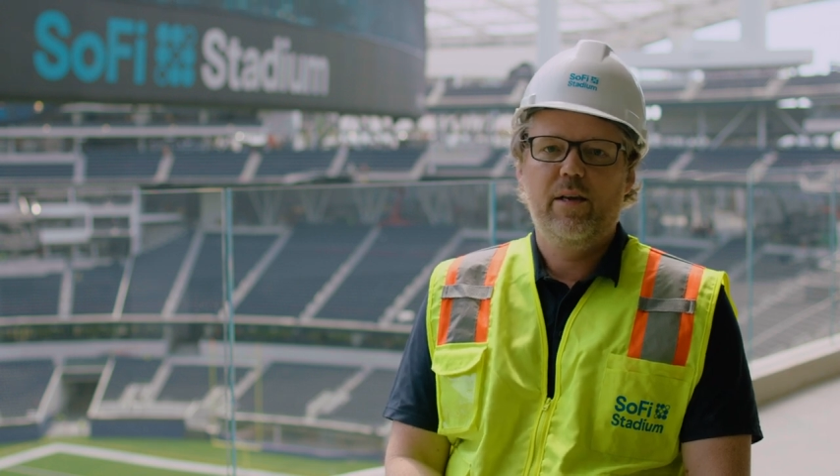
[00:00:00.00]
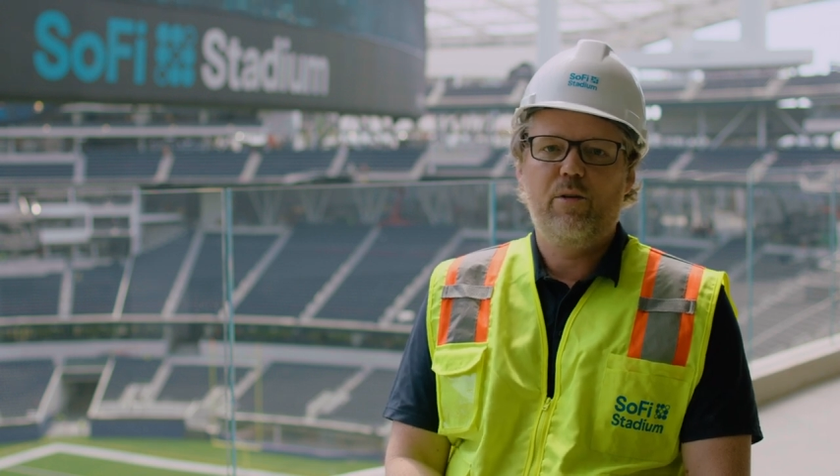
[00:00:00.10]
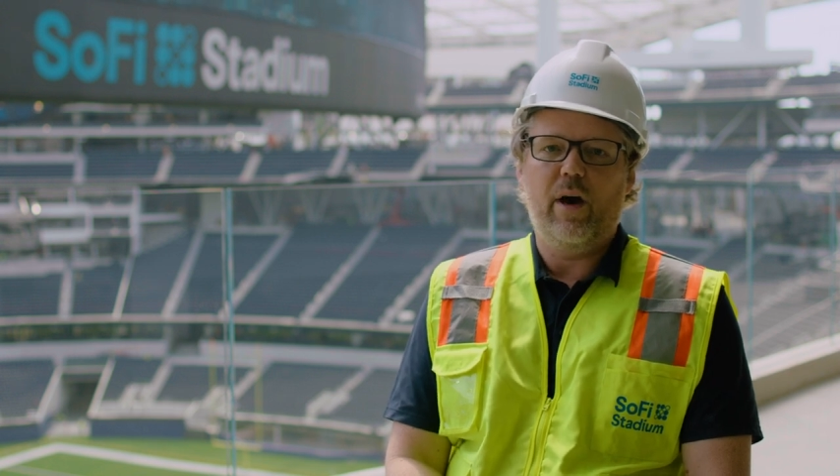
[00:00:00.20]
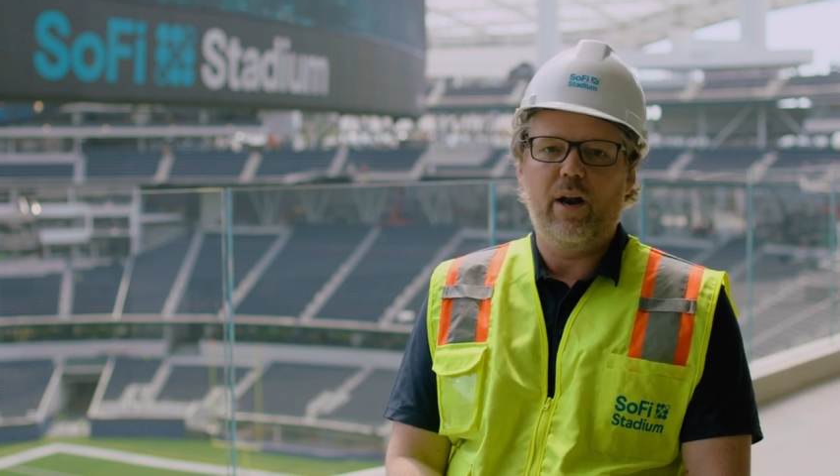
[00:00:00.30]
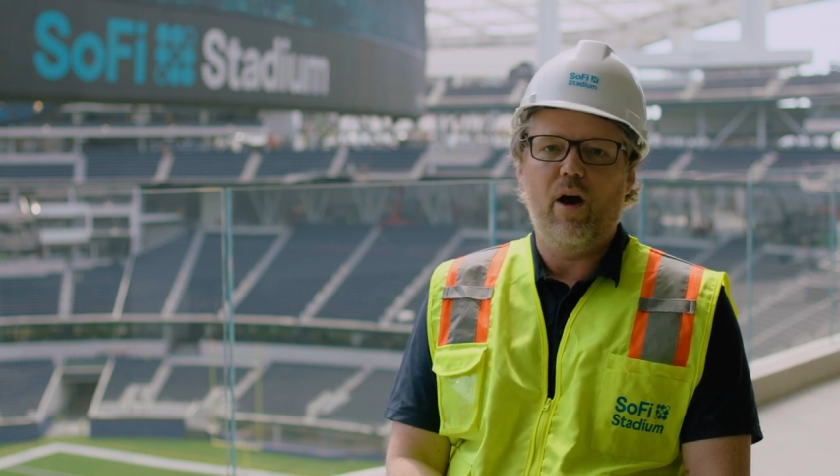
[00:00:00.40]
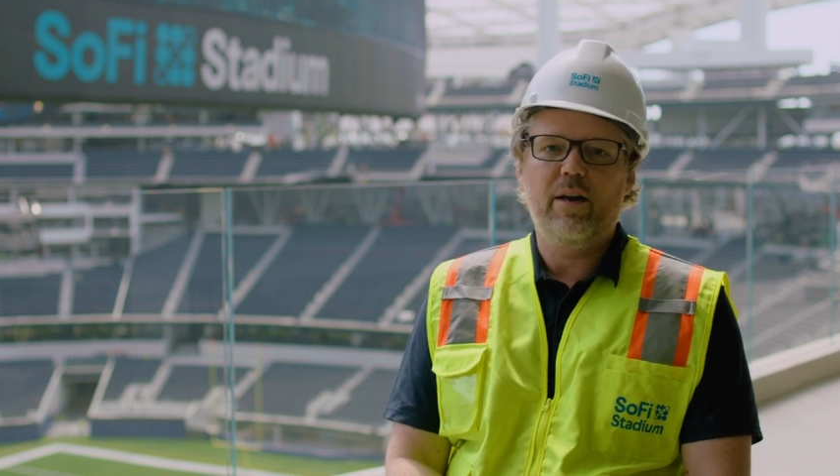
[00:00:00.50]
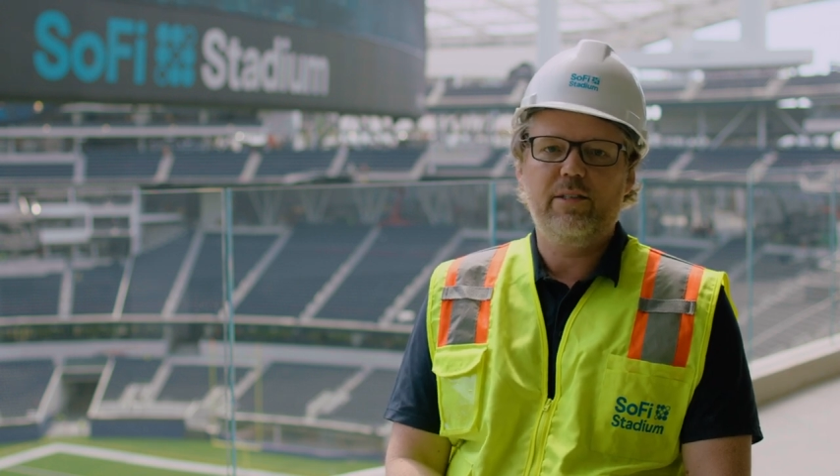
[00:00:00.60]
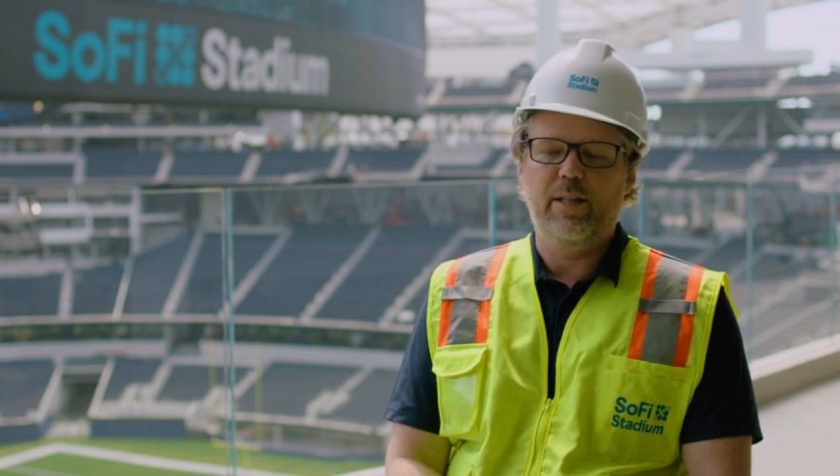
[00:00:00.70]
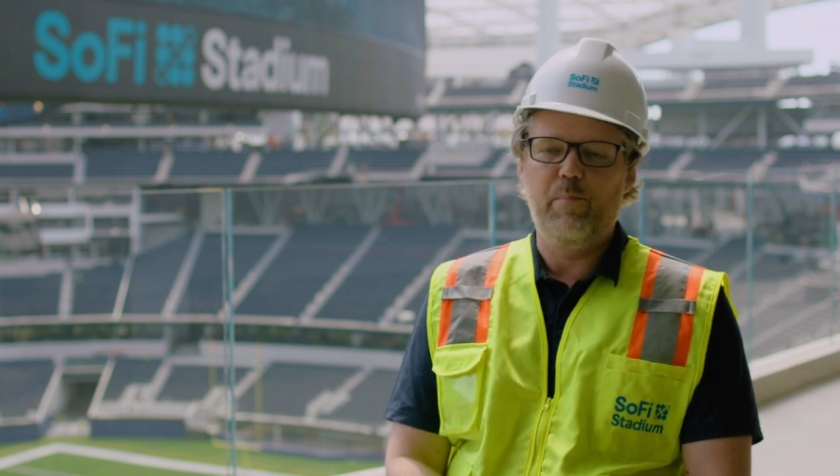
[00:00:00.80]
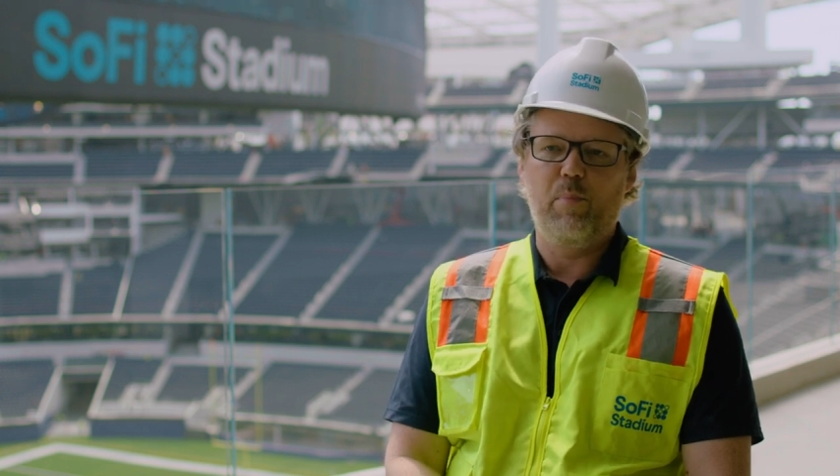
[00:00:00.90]
quite
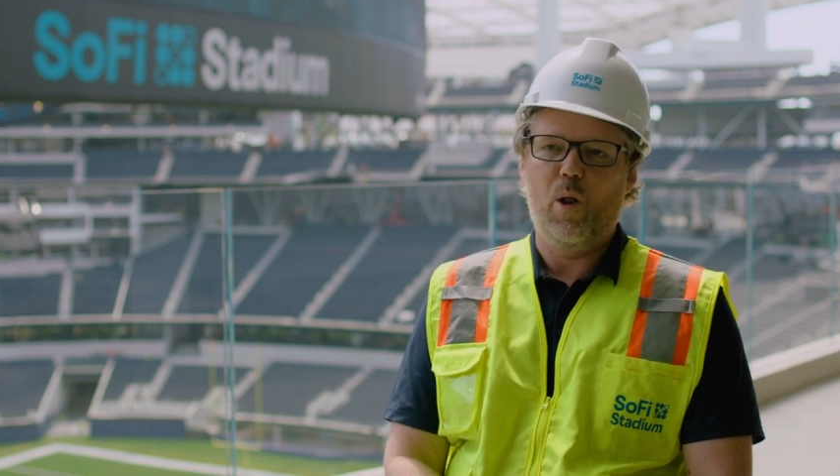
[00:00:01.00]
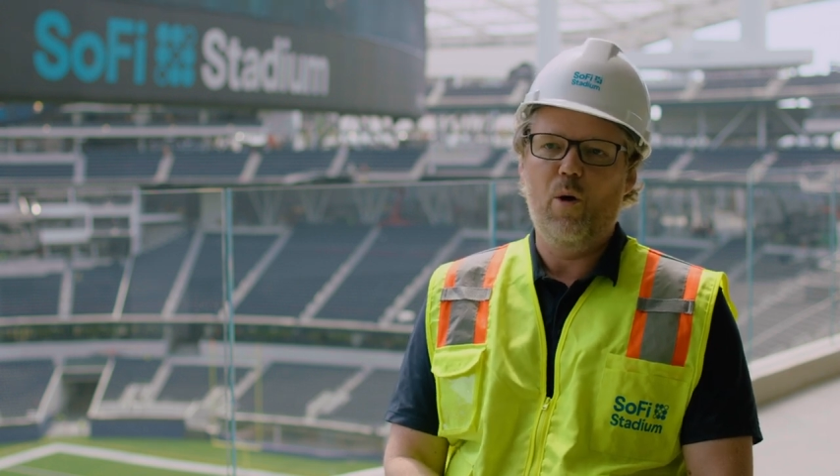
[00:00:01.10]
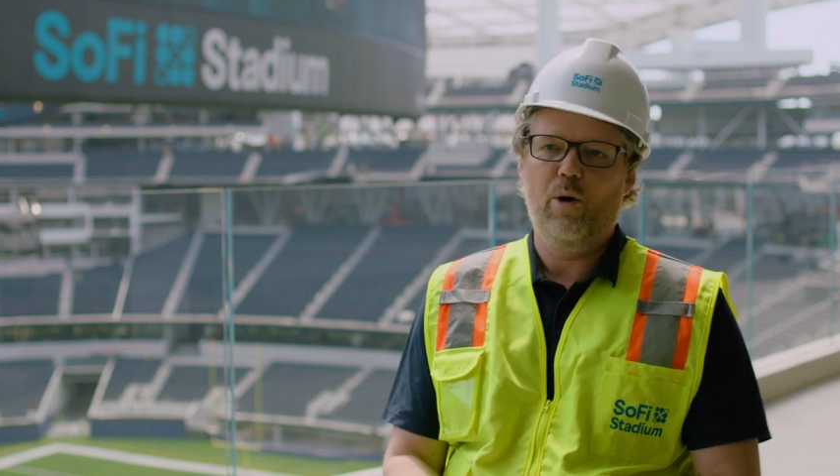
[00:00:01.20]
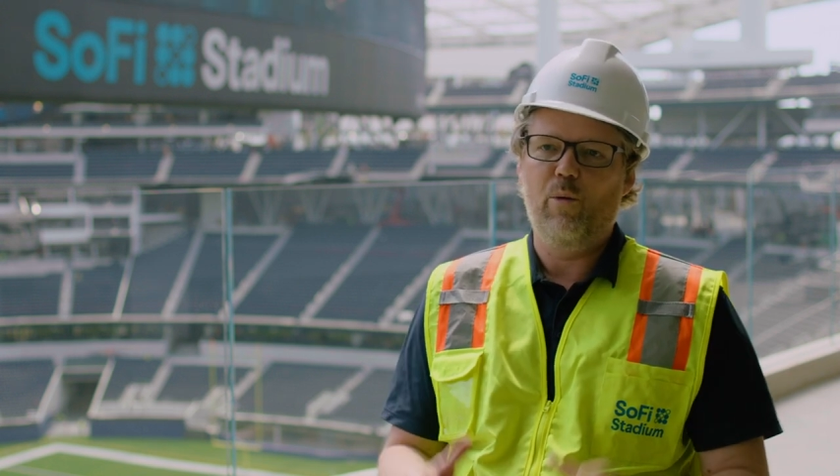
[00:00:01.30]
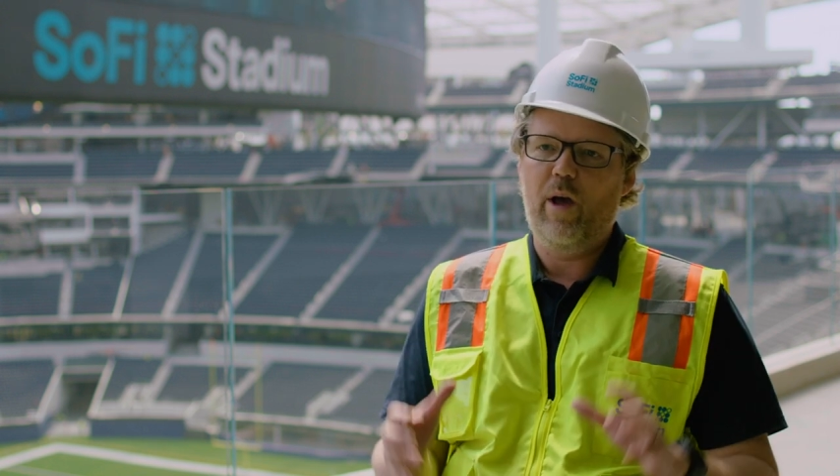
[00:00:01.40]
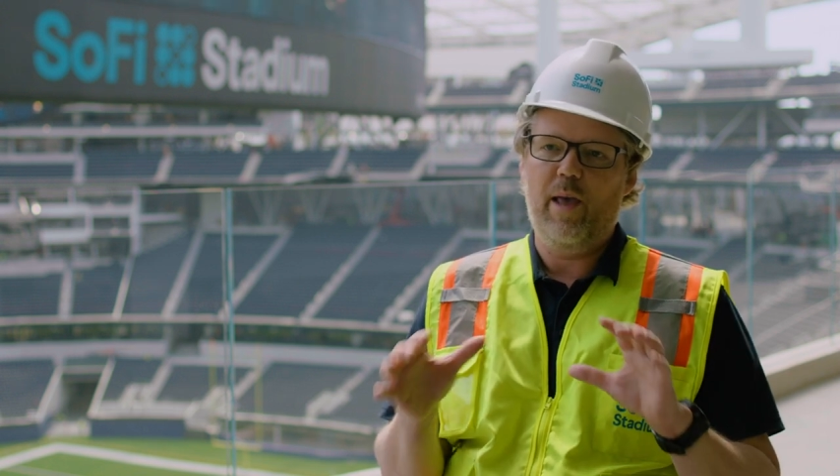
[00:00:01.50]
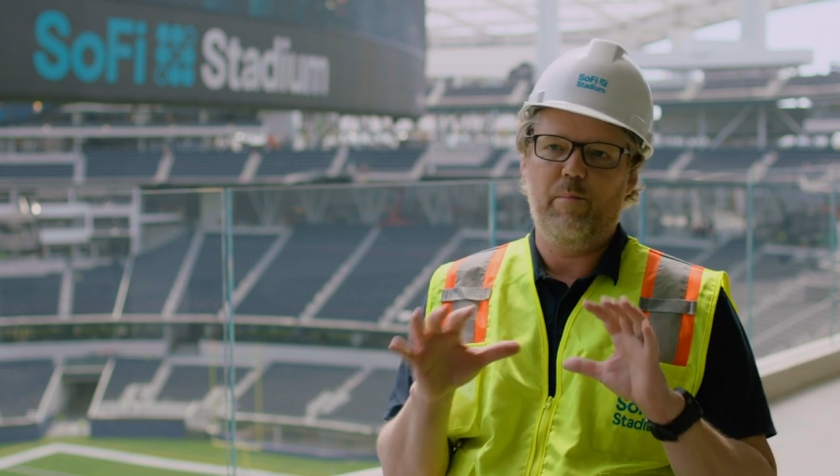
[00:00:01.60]
honestly blown away